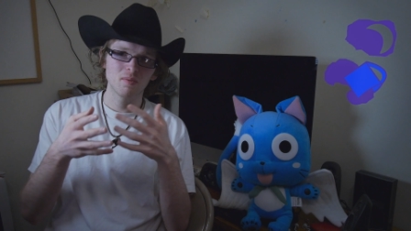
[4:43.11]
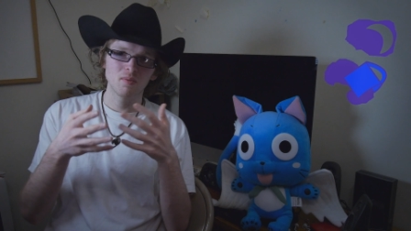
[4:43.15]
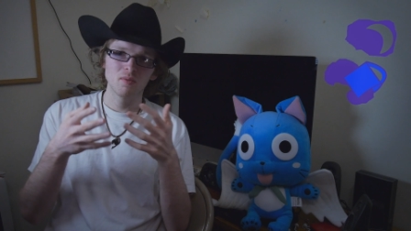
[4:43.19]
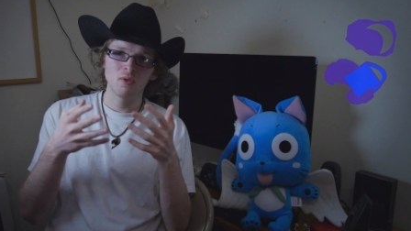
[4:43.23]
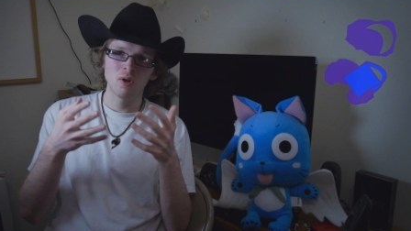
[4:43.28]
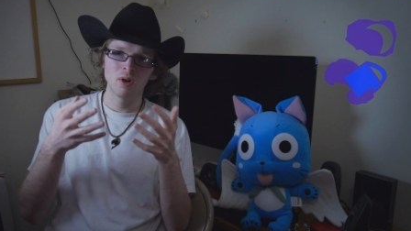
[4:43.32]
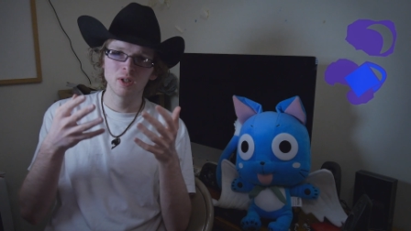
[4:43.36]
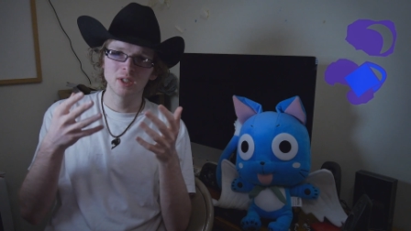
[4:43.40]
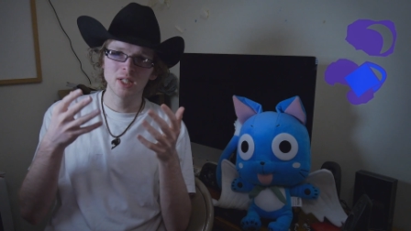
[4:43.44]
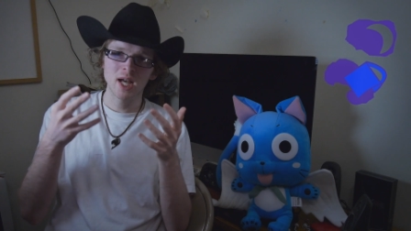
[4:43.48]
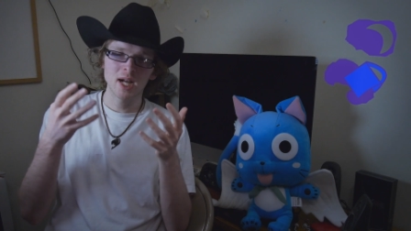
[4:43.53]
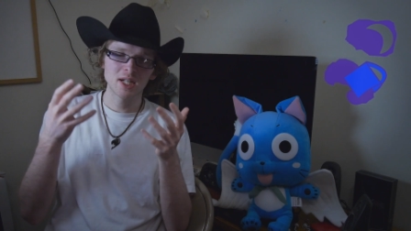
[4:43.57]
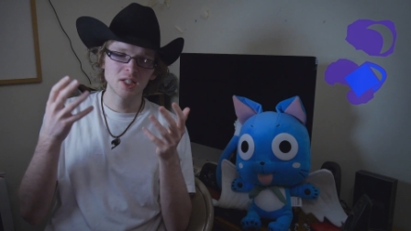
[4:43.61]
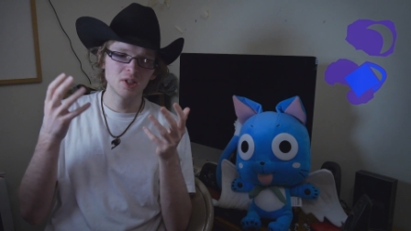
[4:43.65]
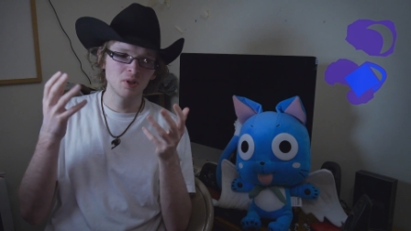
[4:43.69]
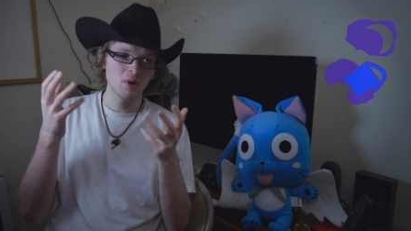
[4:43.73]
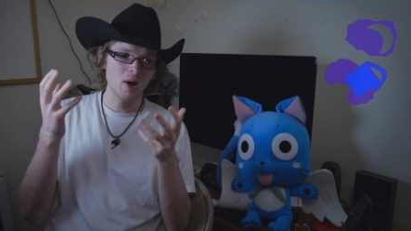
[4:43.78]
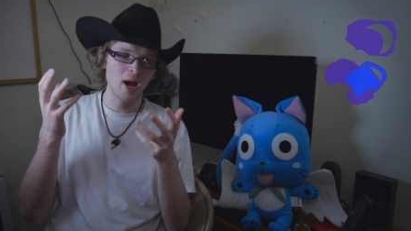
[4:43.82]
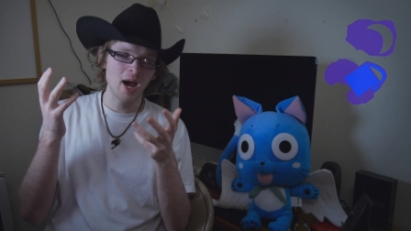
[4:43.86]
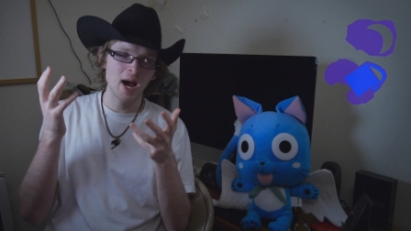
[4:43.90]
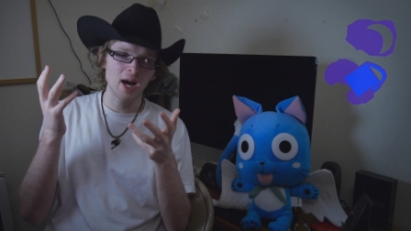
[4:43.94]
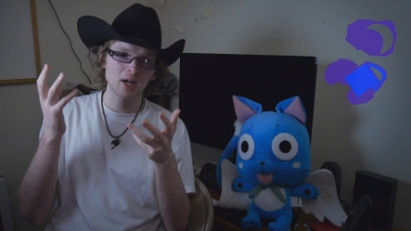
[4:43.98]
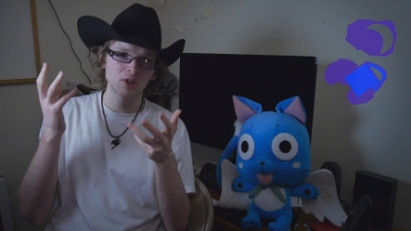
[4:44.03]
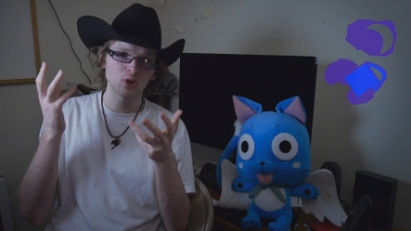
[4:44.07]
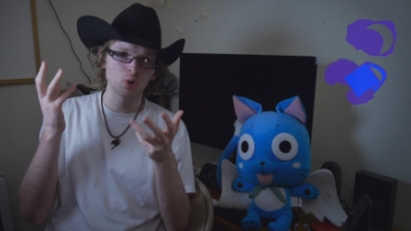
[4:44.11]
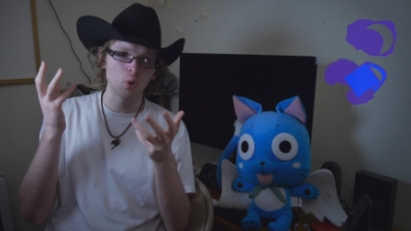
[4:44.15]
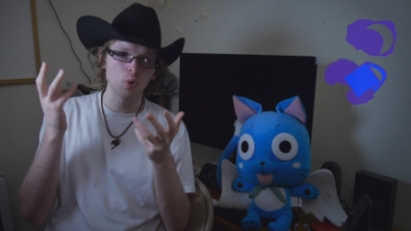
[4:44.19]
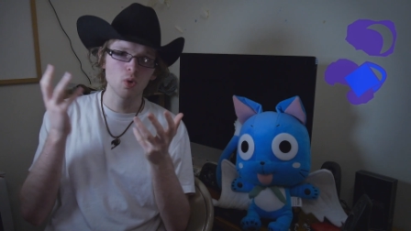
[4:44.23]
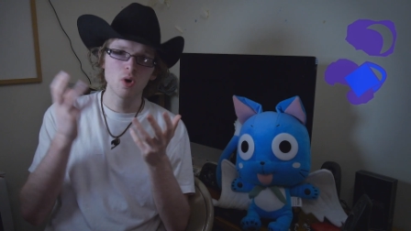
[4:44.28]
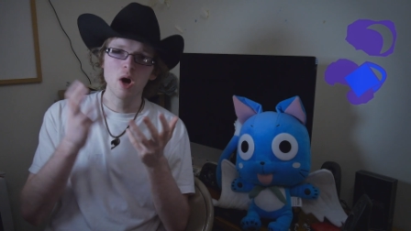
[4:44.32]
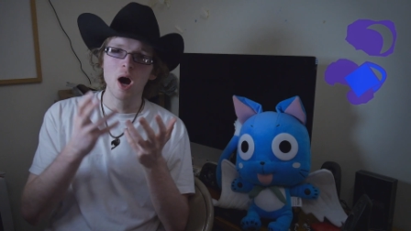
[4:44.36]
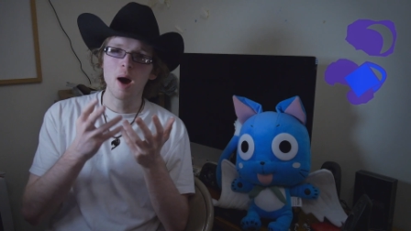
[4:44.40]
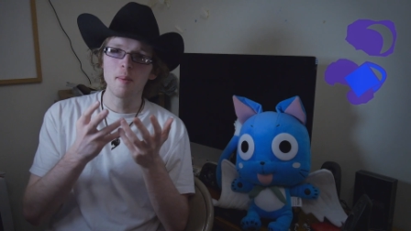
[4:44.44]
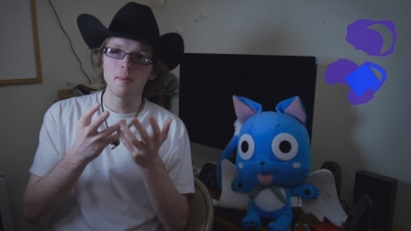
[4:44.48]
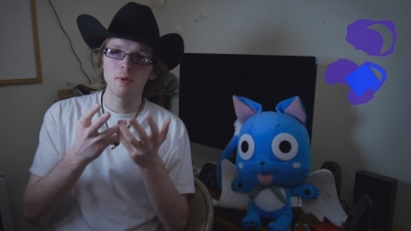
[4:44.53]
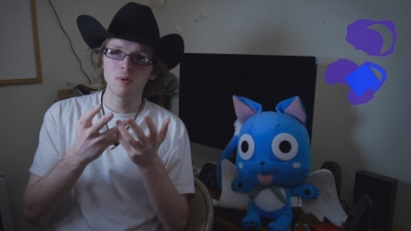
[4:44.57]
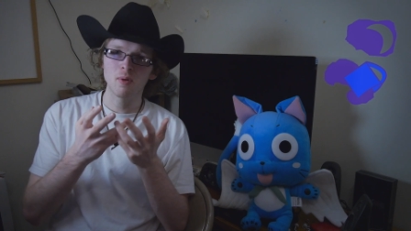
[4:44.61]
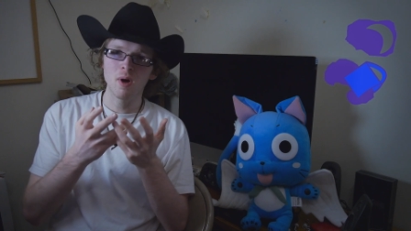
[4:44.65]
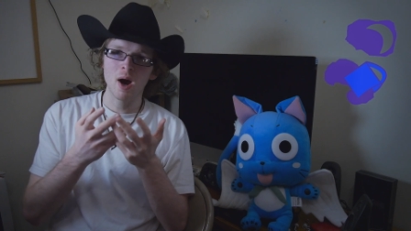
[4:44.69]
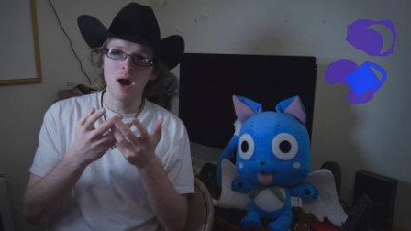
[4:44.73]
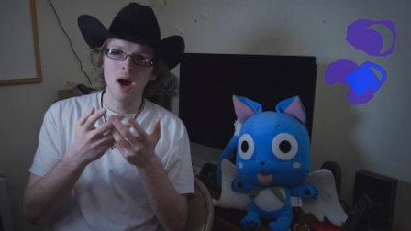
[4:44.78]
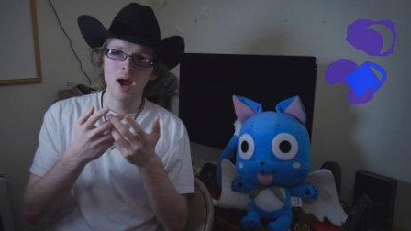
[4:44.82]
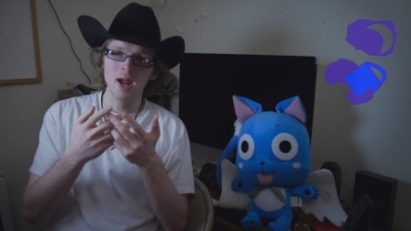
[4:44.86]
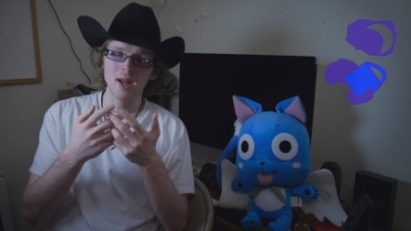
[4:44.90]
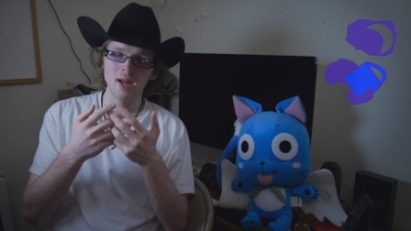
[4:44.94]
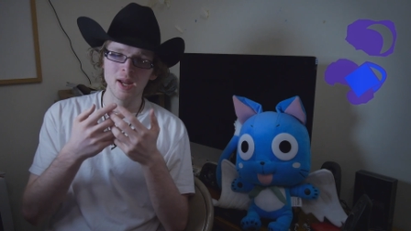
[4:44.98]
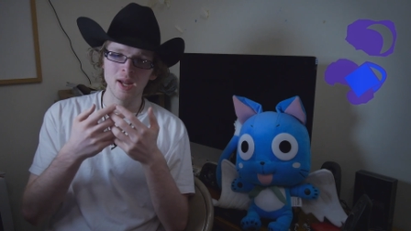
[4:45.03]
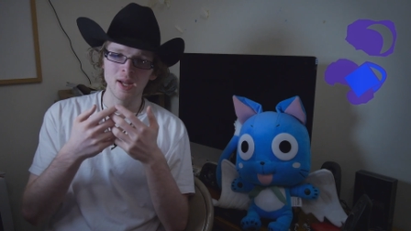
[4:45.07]
or it's actually actual
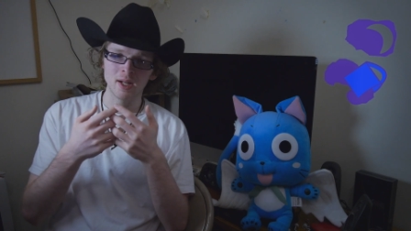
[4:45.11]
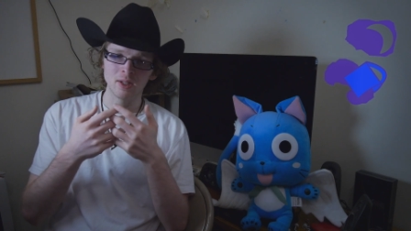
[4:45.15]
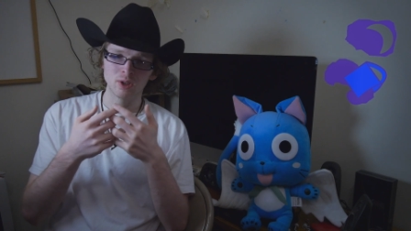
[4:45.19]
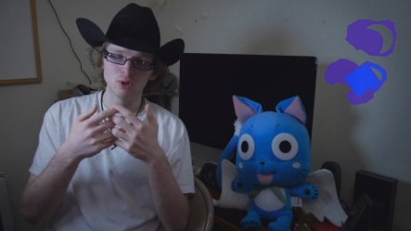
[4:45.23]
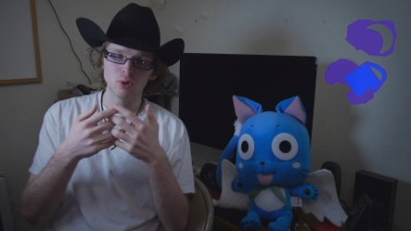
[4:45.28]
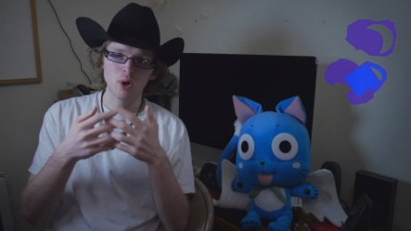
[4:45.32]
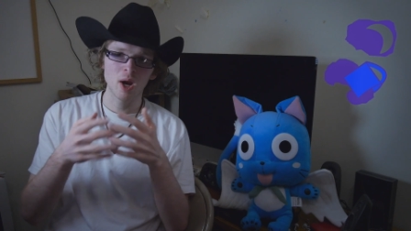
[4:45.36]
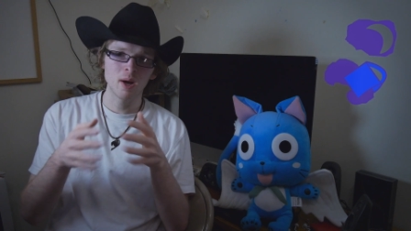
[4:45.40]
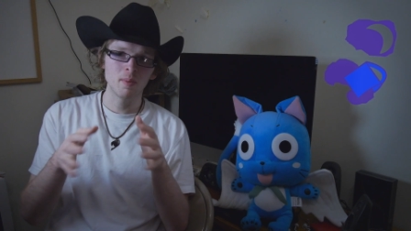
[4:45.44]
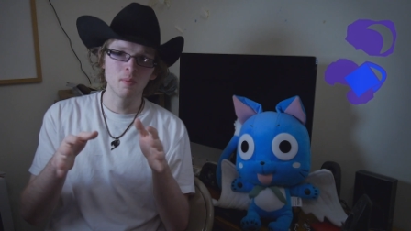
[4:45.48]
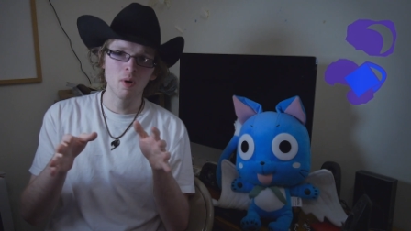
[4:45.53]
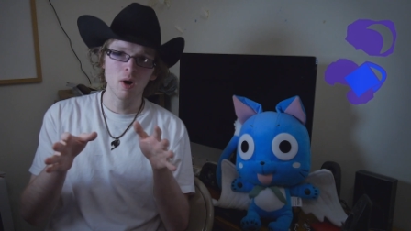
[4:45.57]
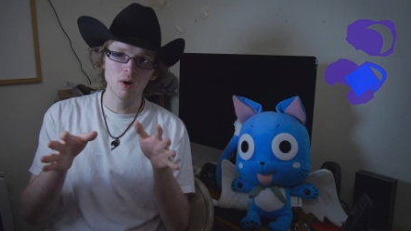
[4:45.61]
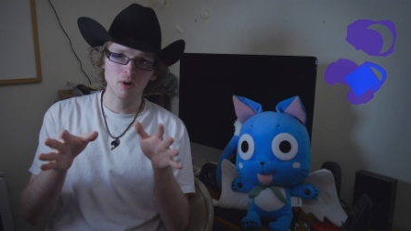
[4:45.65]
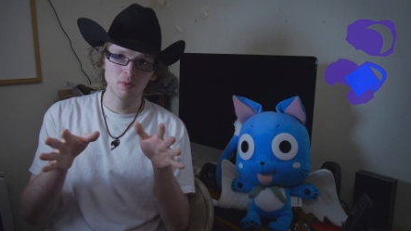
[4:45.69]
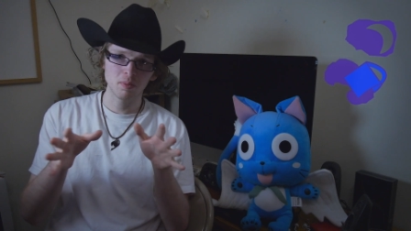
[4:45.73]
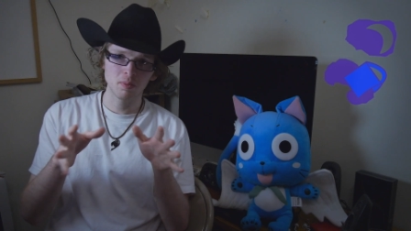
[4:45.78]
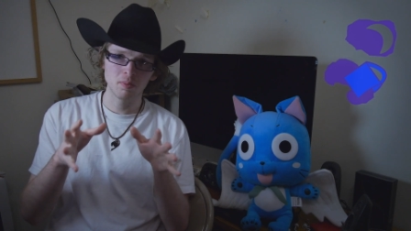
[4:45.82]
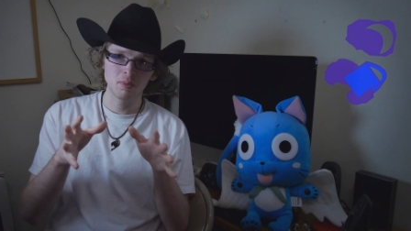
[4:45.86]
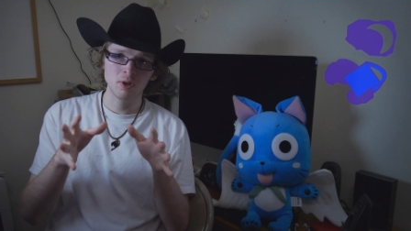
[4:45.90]
copyright and trademark